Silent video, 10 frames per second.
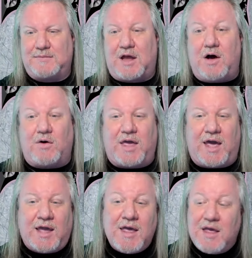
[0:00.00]

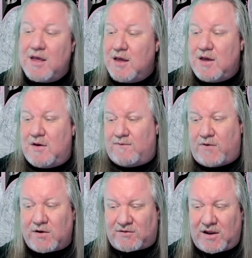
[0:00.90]
Okay,
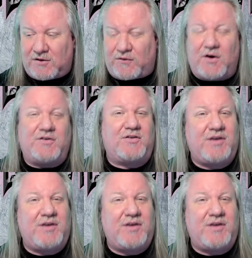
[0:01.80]
first things first,